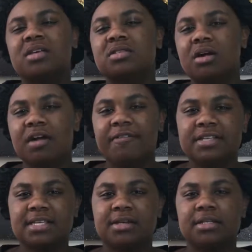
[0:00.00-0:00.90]
Sorry if I
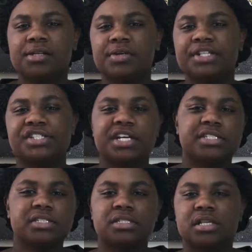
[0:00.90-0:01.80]
sound a little
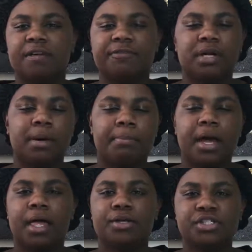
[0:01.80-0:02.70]
congested, stuffed up. My
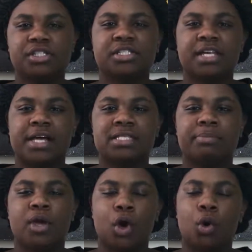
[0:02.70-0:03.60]
allergies decided to
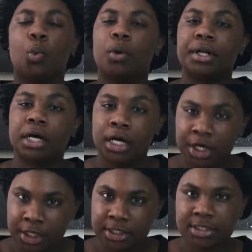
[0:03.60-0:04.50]
be on
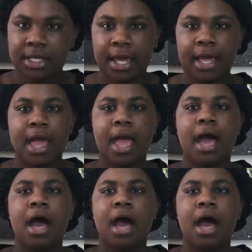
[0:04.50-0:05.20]
100 today.